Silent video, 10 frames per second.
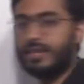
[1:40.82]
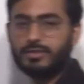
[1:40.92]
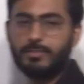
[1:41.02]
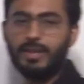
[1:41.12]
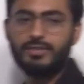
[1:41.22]

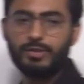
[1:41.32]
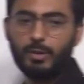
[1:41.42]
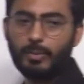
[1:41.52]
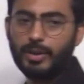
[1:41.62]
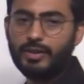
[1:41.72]
stretched by
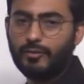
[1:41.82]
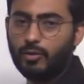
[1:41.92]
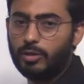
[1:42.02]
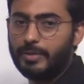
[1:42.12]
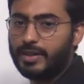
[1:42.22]

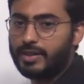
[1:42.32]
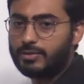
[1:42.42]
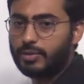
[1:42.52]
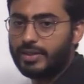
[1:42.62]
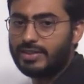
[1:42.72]
0.4 meters.
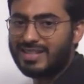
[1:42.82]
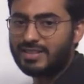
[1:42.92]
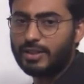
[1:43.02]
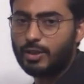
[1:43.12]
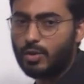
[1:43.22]
So he is
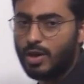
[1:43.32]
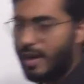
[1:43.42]
asking you,